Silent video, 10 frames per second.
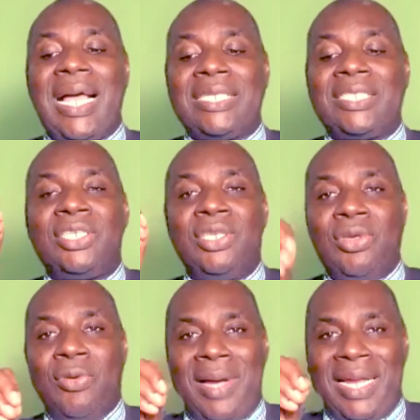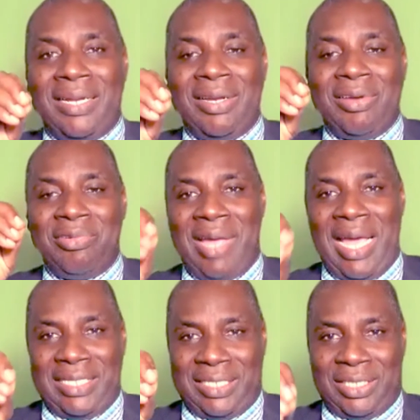as human
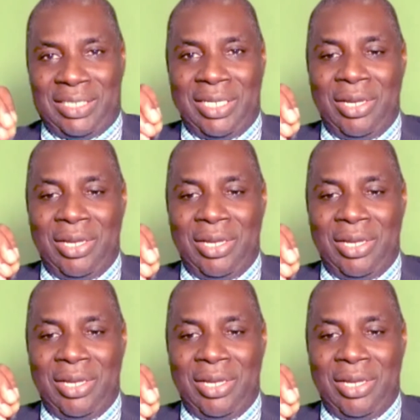rights?